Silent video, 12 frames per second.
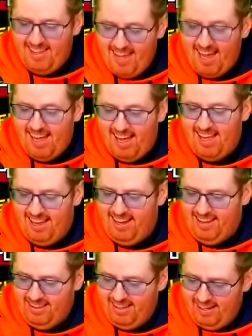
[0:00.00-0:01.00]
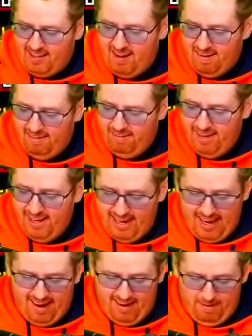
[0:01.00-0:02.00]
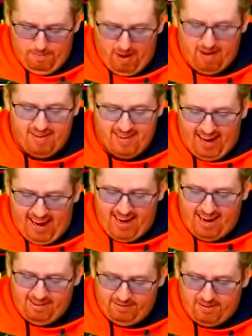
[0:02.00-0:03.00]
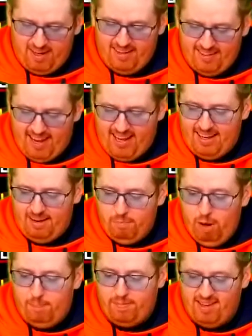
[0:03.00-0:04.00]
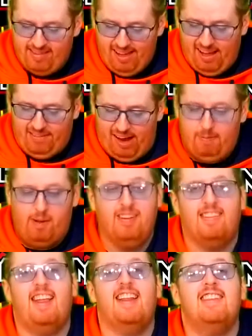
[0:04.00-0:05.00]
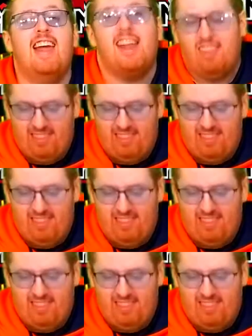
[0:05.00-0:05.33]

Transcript: yeah, 2. And a bird died on his front seat and pooped itself almost to death.